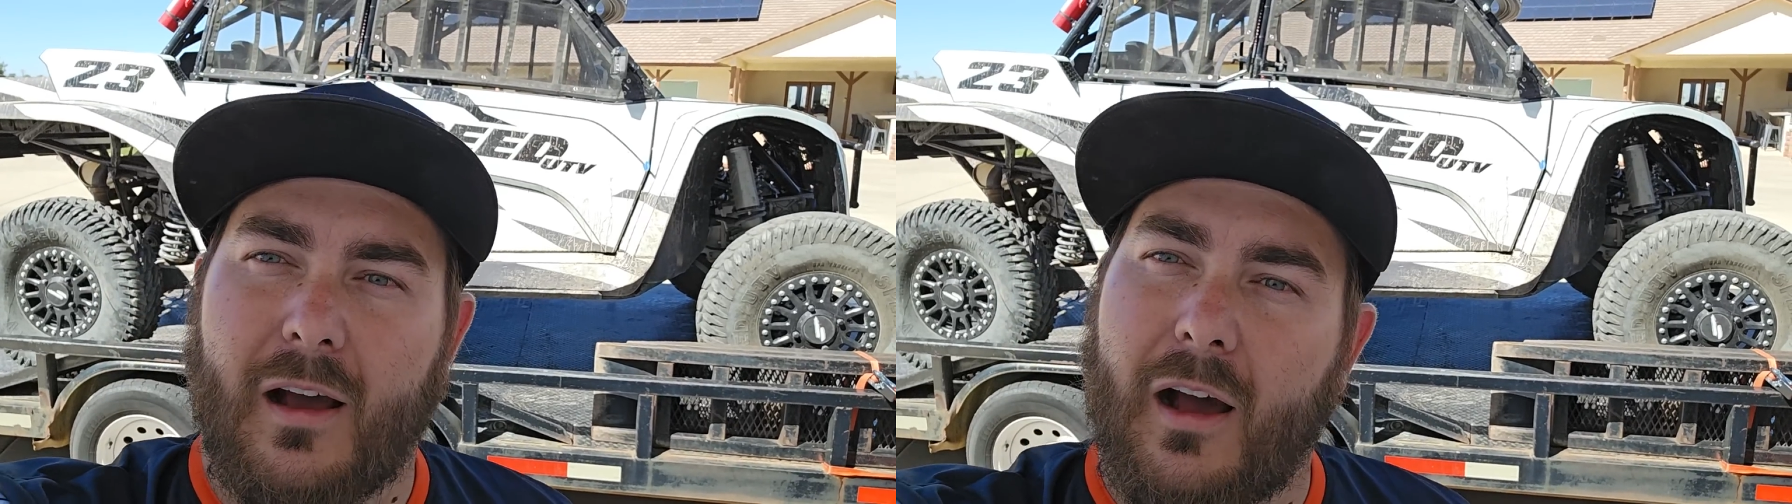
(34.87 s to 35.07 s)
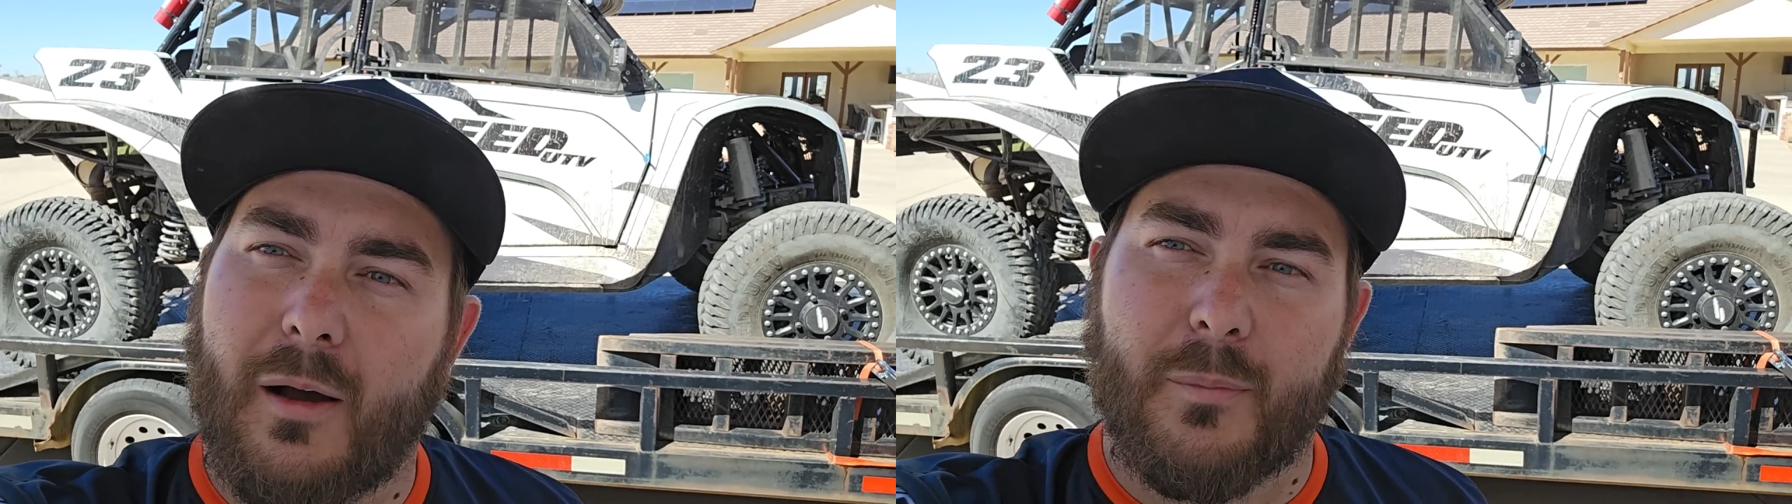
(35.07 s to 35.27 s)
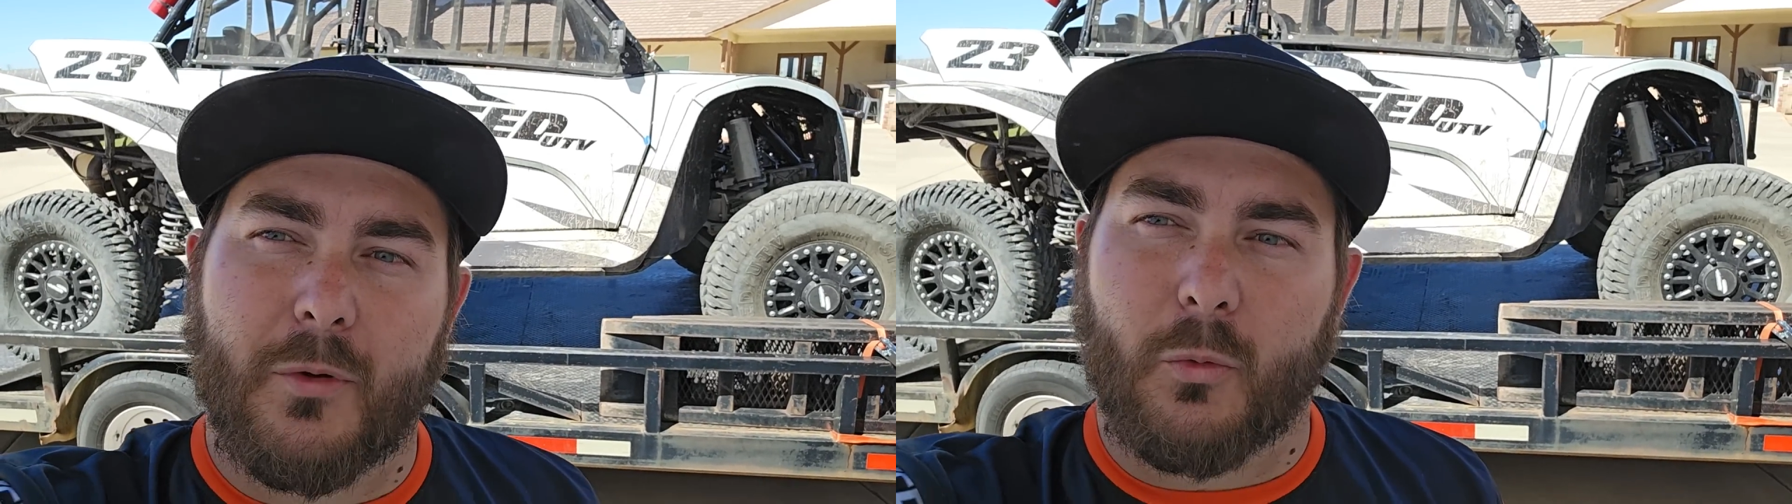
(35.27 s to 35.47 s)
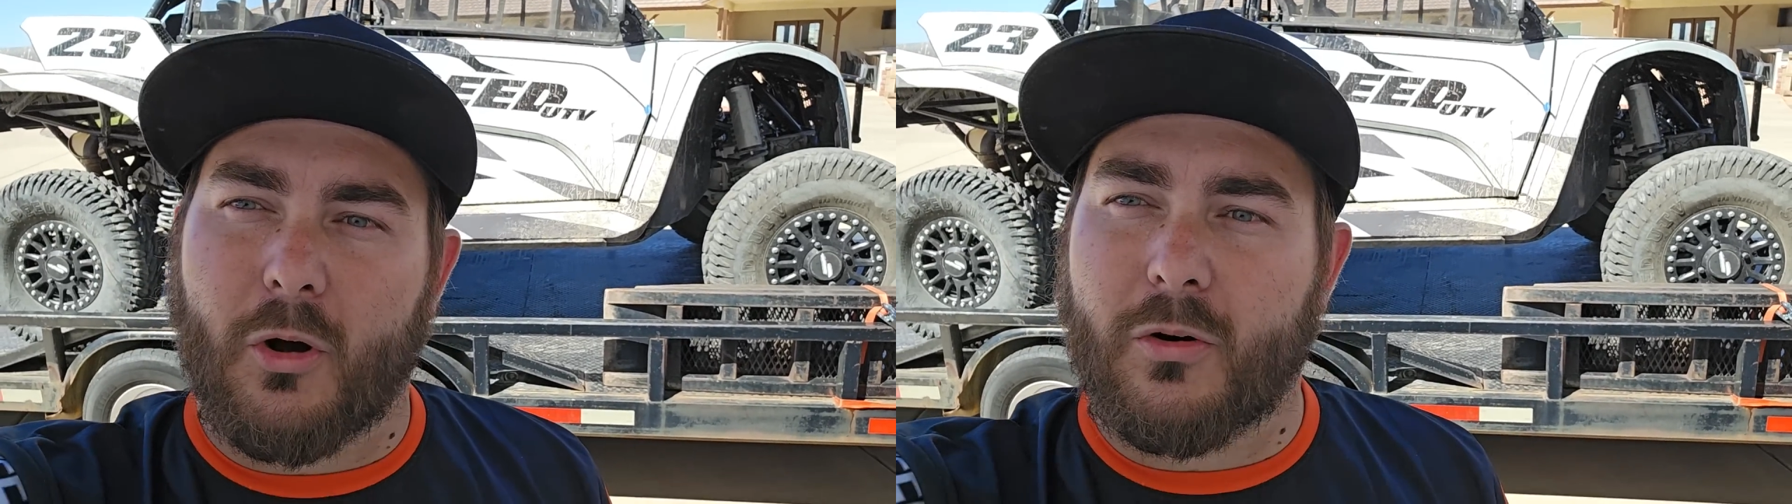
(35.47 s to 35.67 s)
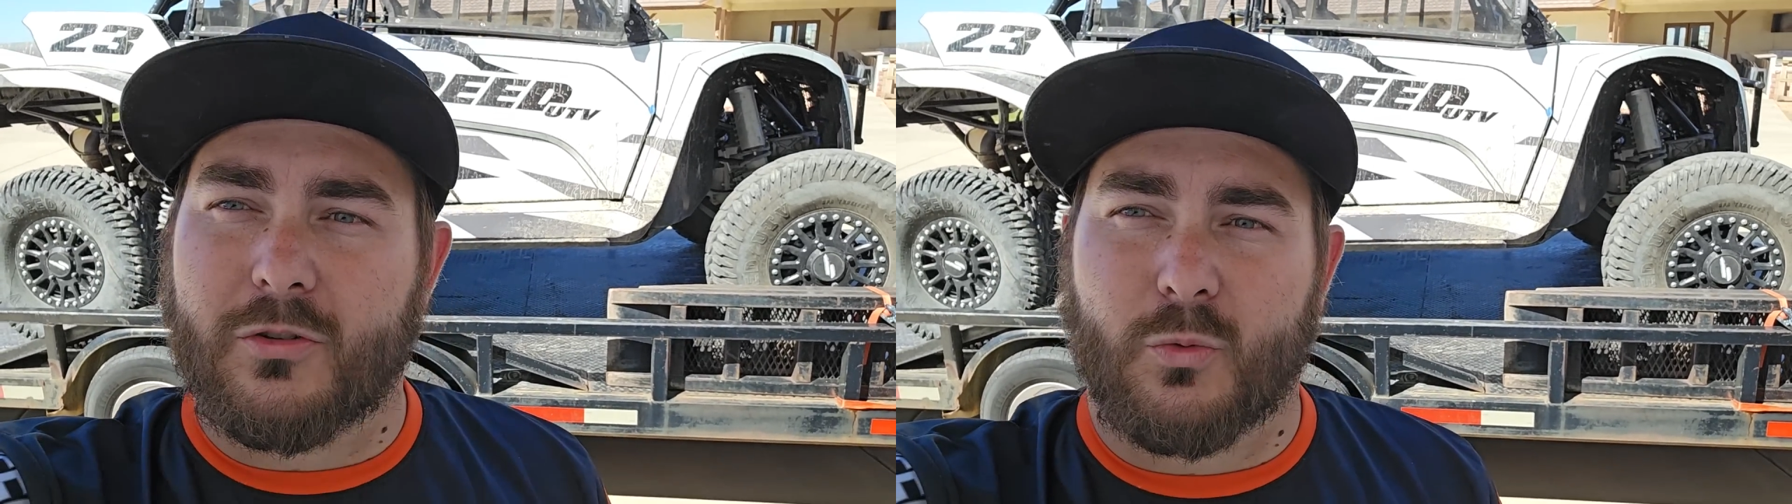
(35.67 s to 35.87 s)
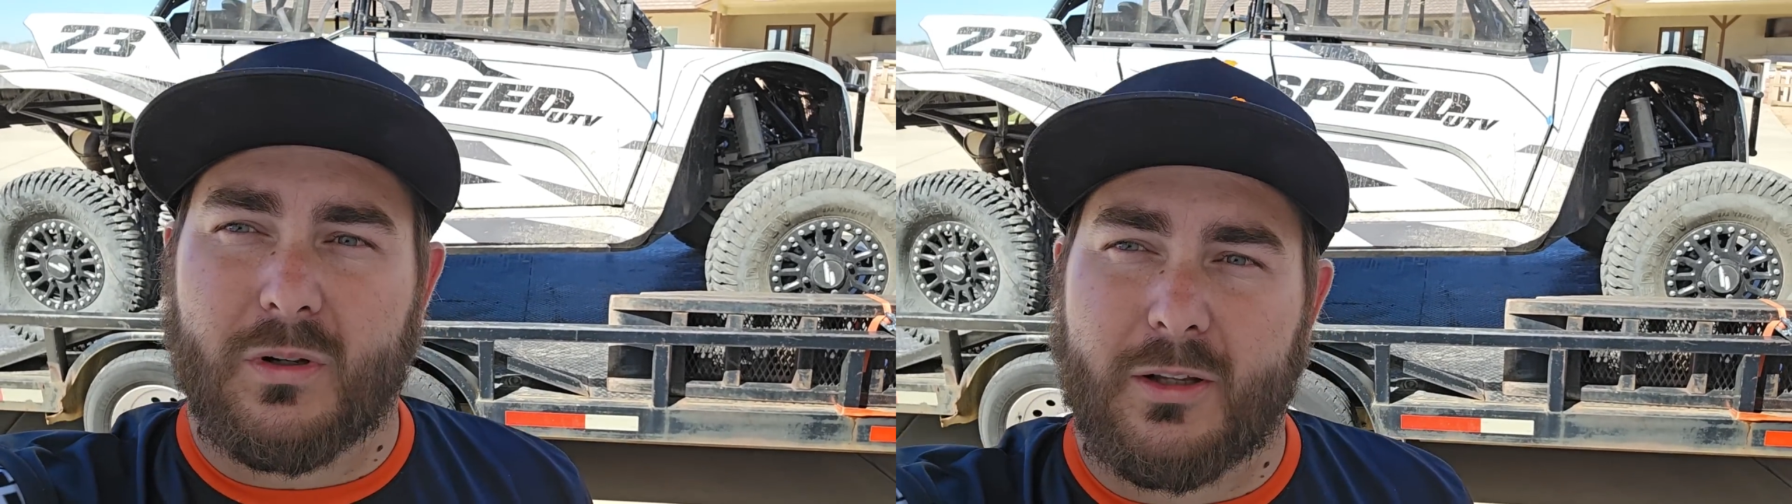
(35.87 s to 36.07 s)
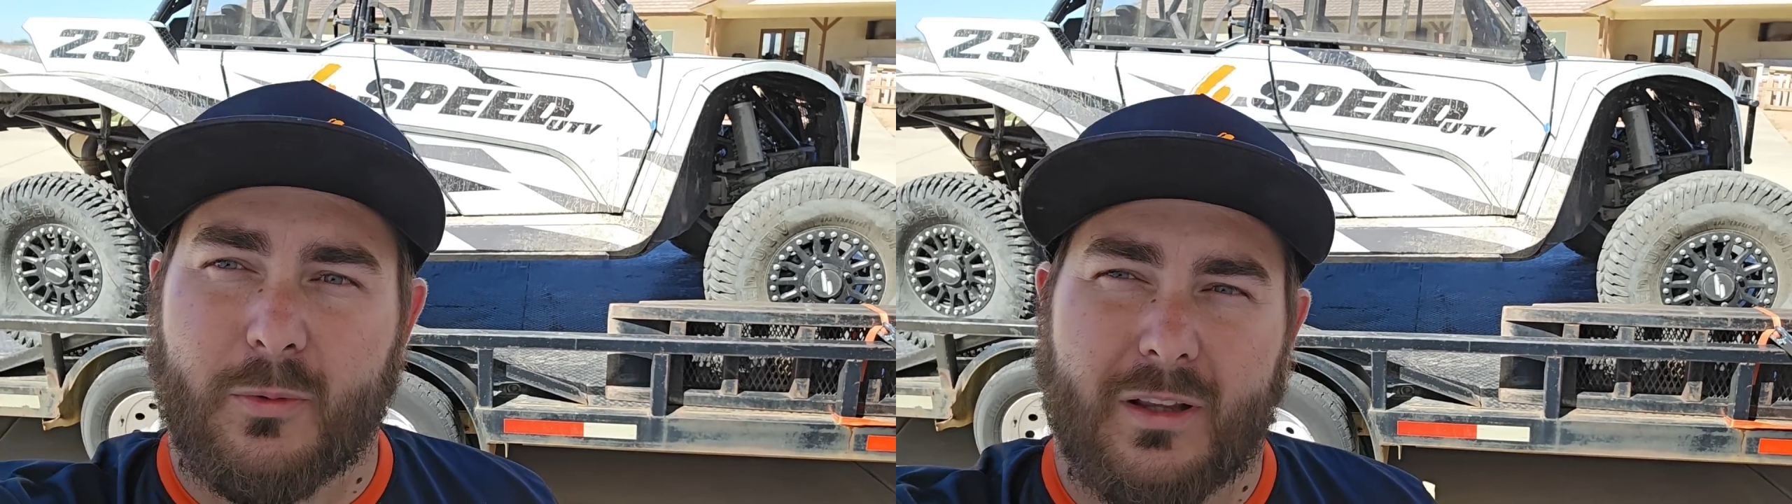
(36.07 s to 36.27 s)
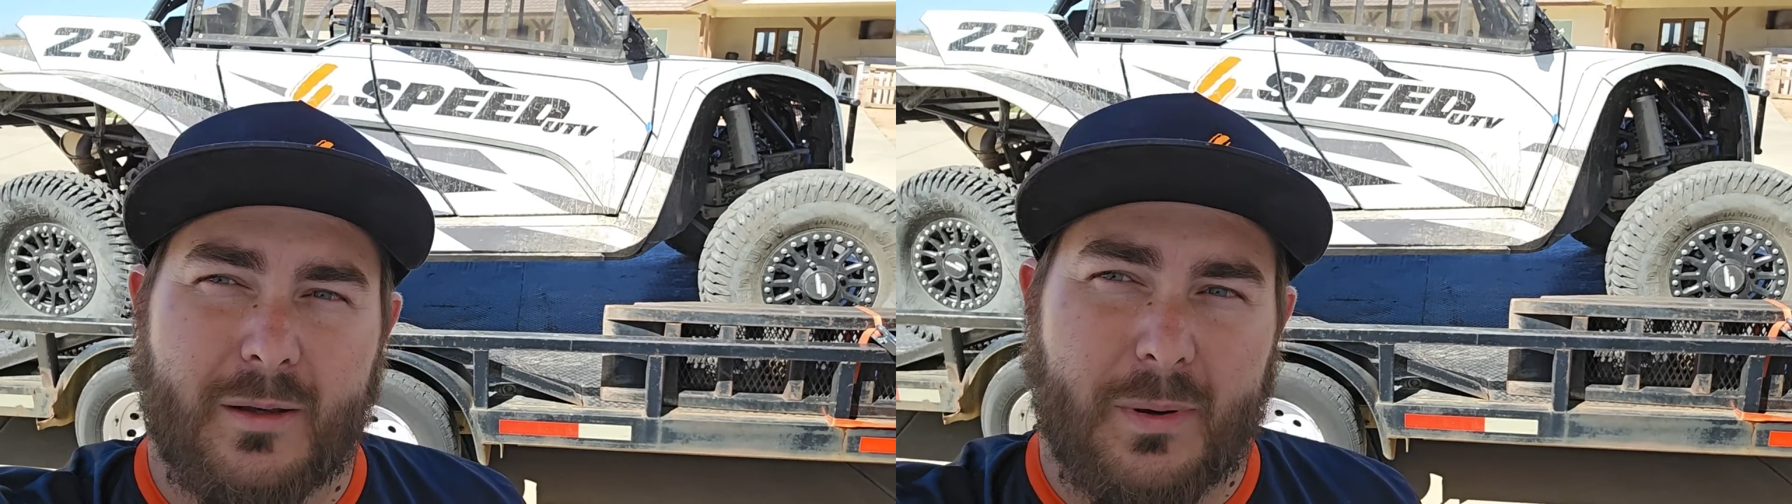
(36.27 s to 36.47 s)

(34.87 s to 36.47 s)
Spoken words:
the road is really